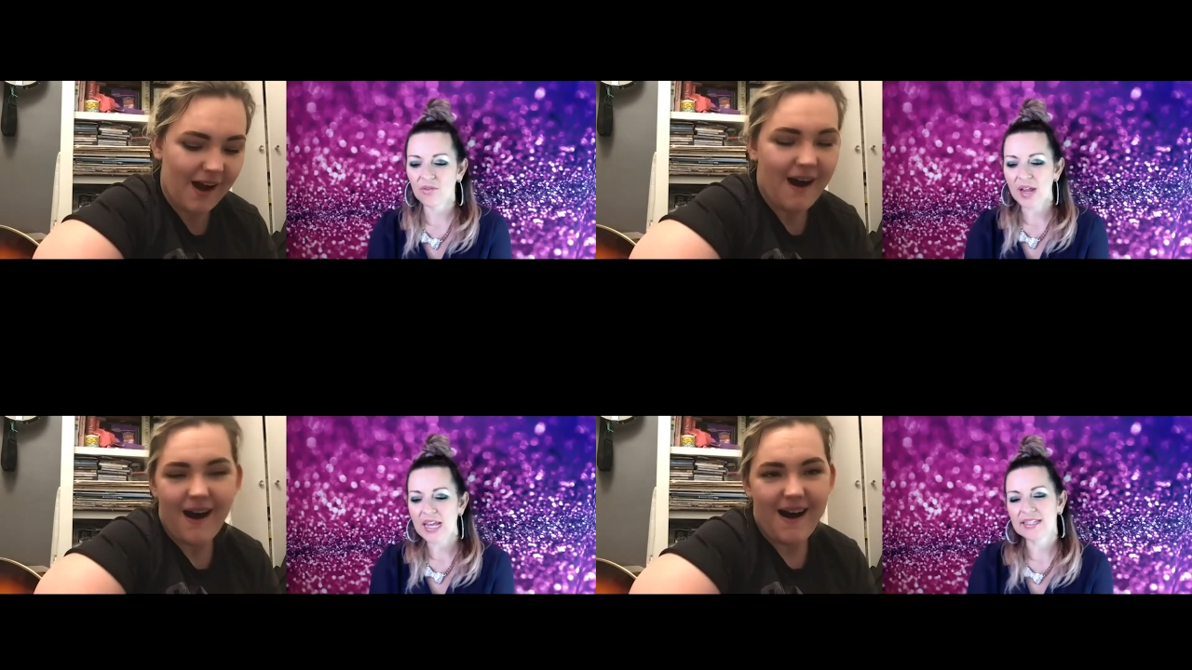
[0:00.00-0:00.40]

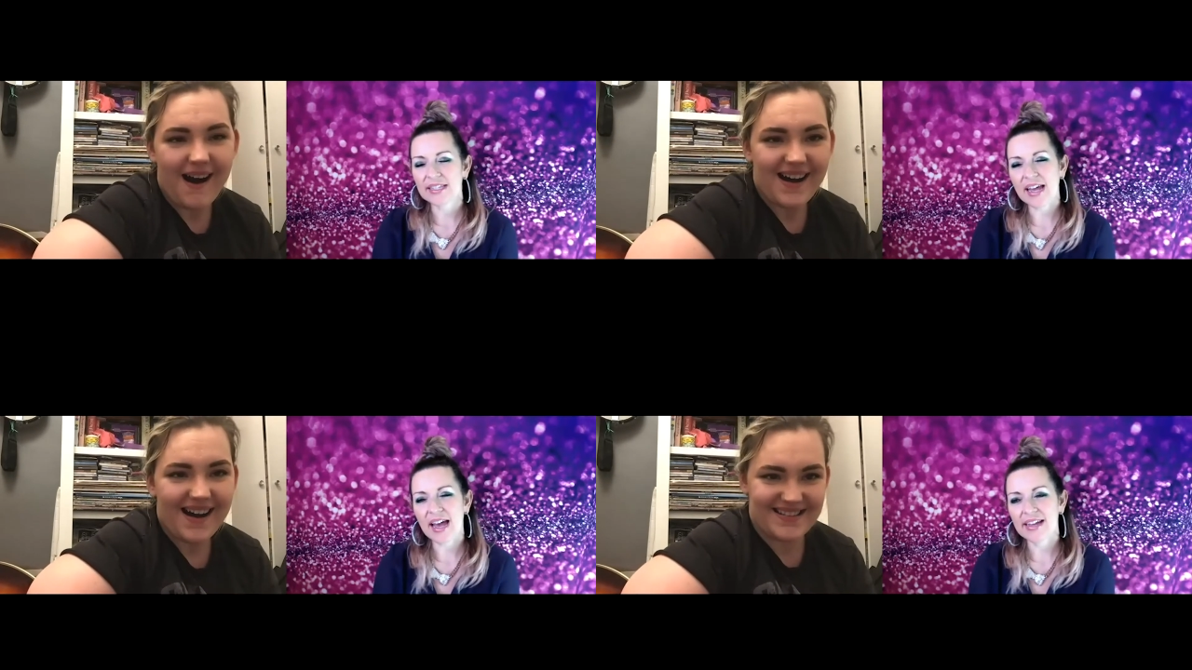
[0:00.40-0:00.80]
Speaker 1: gray
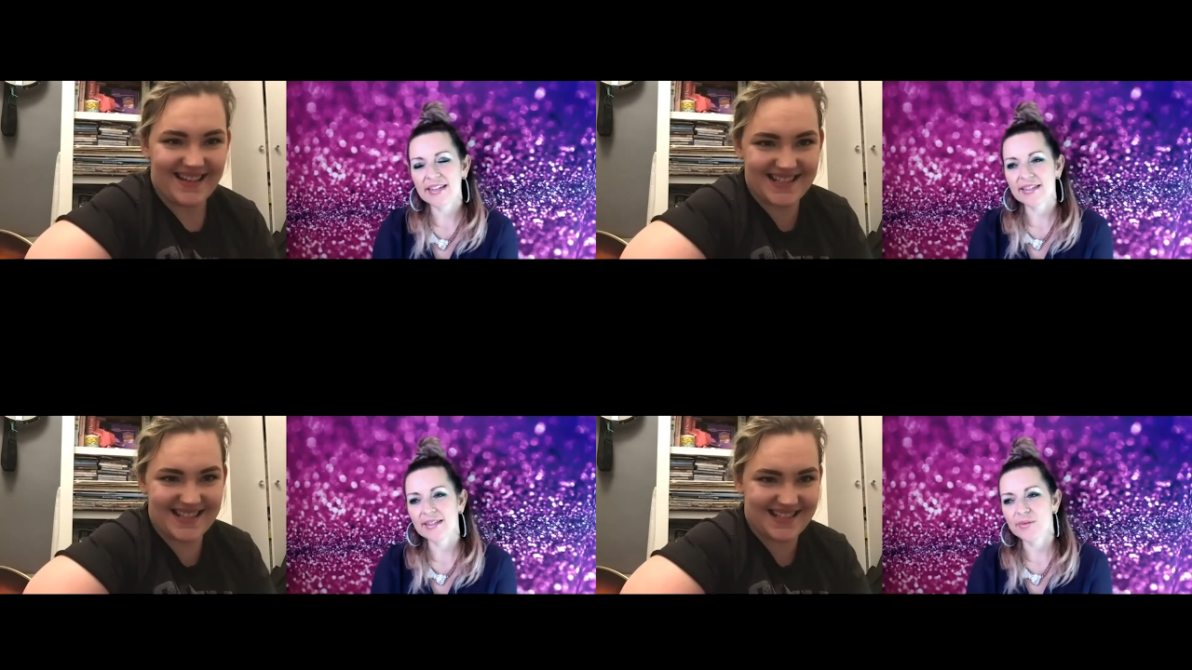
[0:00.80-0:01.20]
skies
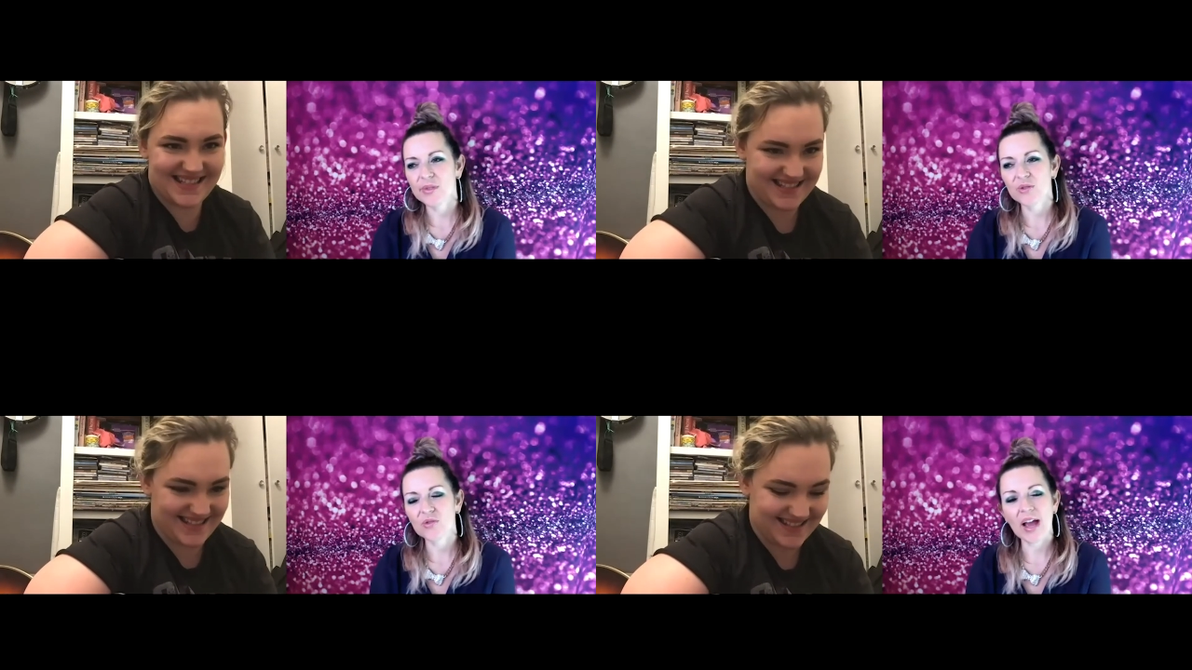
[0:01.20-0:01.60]
oh, yes. and
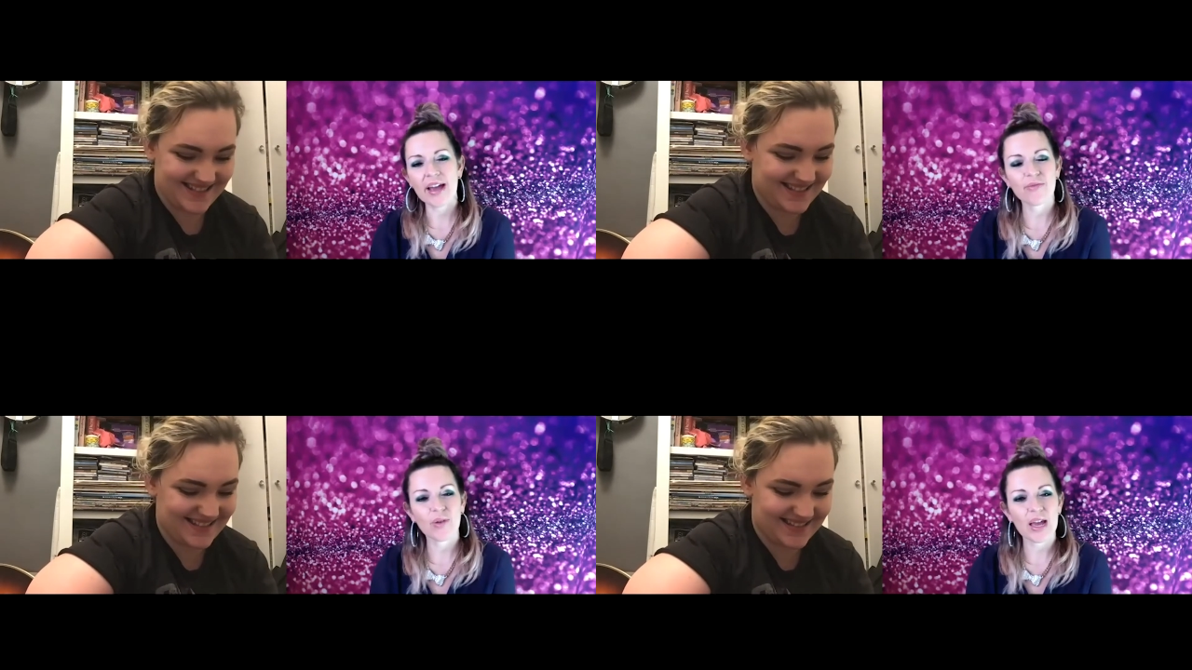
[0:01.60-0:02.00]
there was a
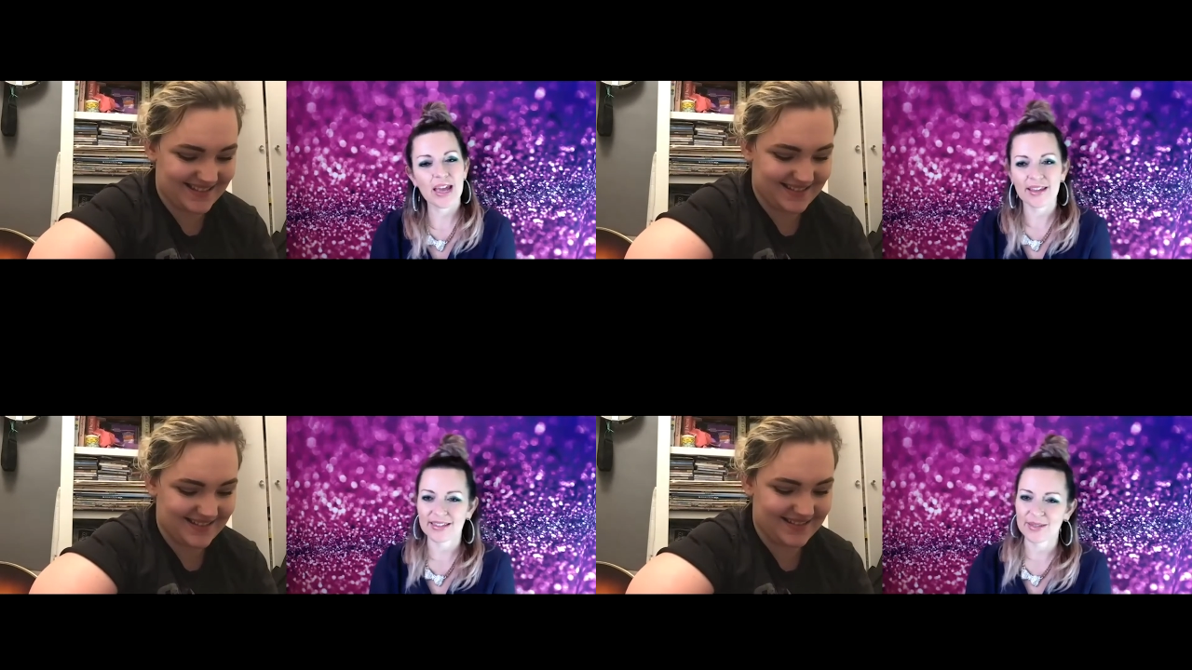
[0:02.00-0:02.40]

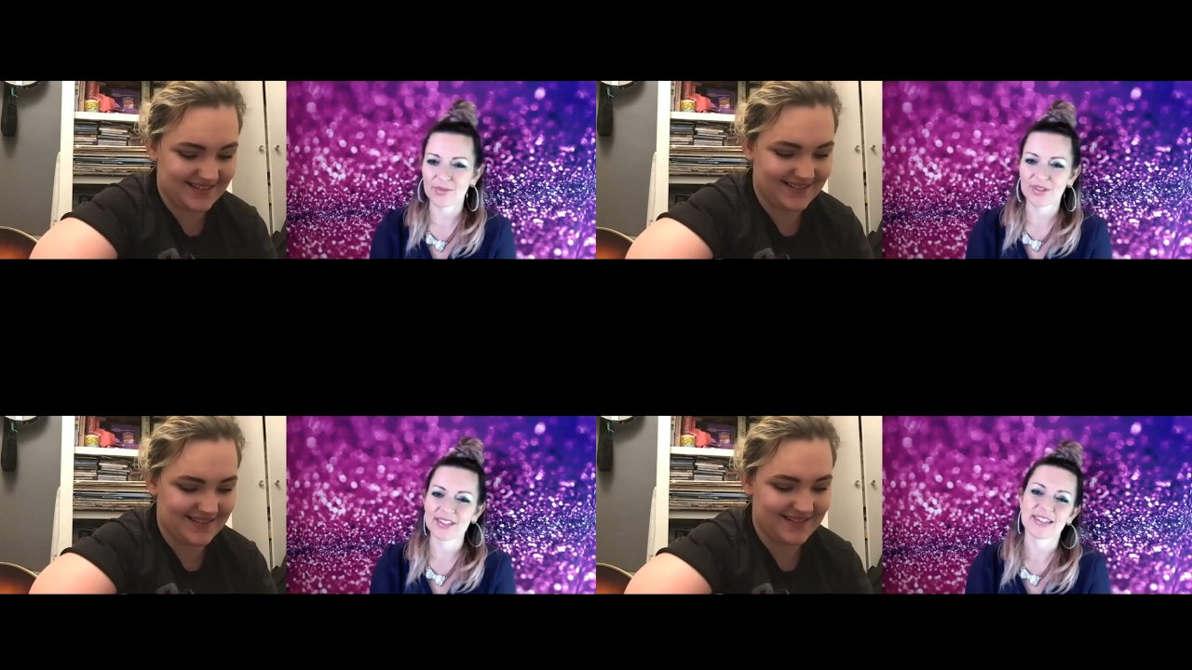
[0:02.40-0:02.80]
driveway and
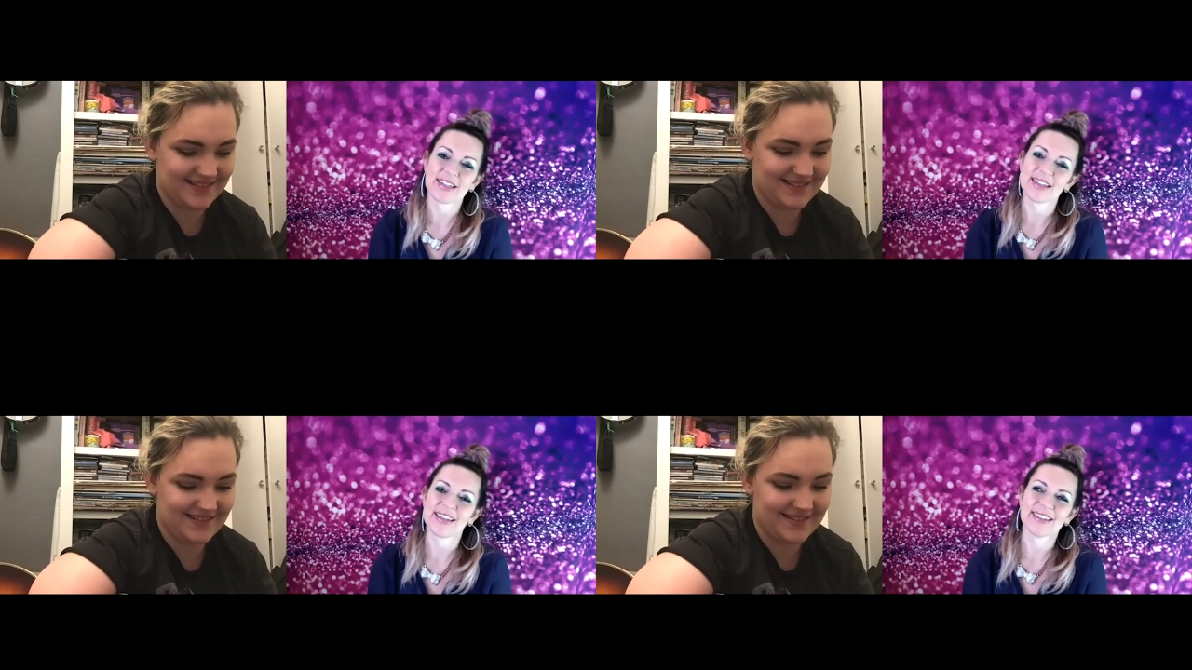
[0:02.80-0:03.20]
someone
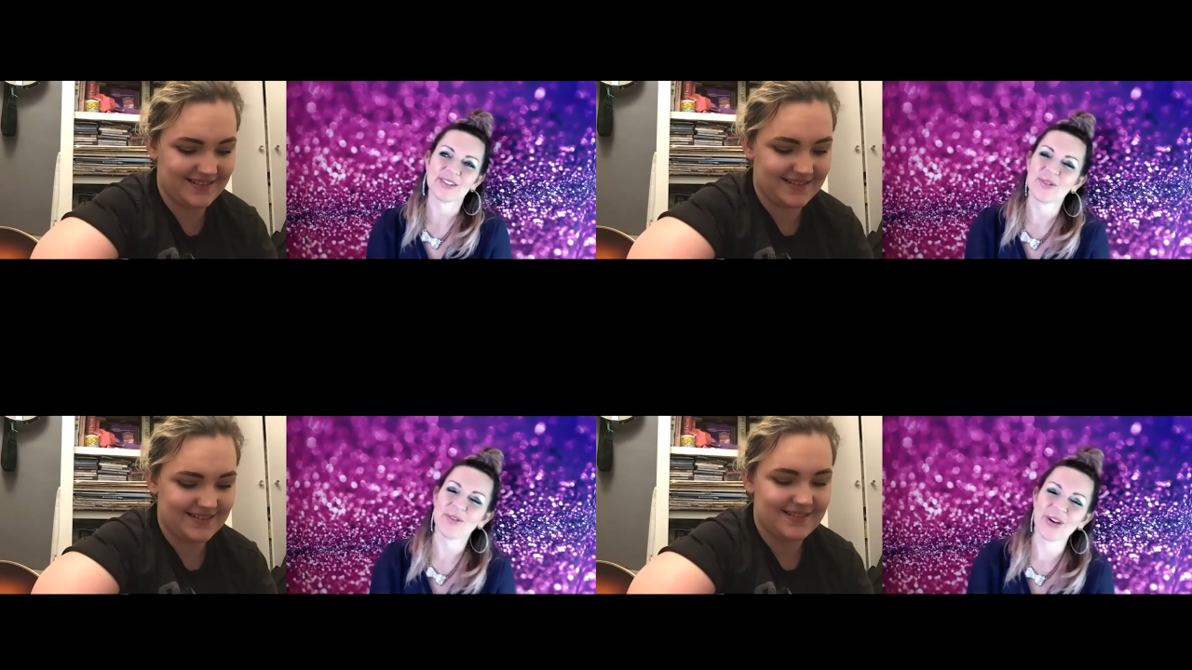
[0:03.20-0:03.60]
standing in
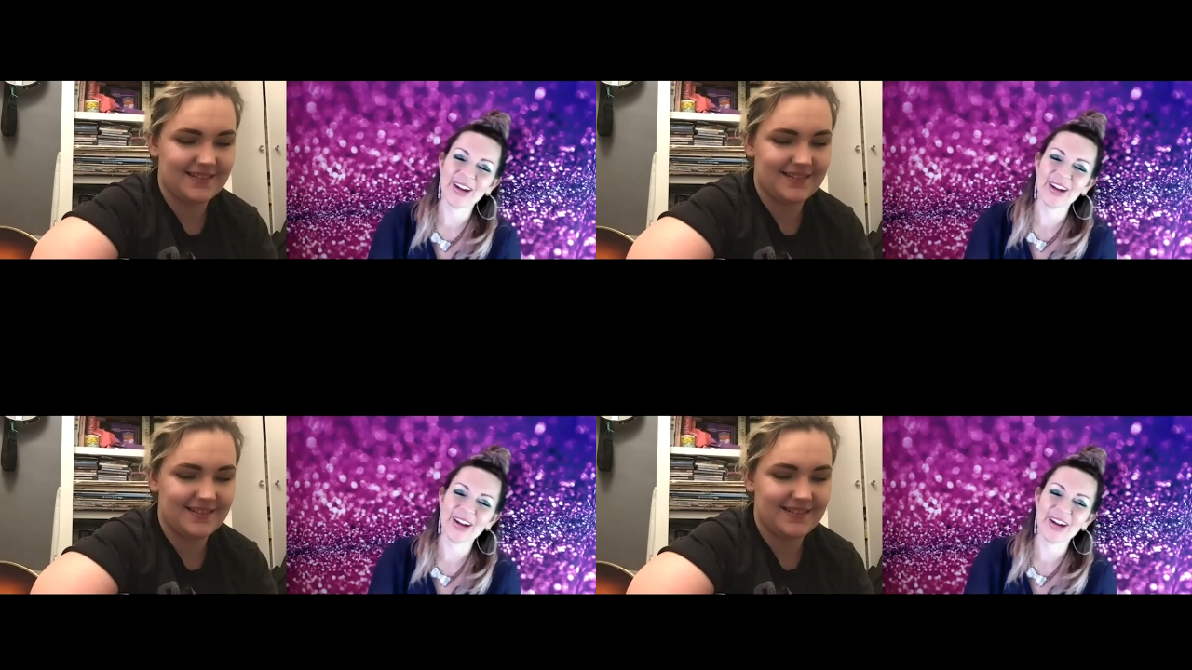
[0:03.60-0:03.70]
the door.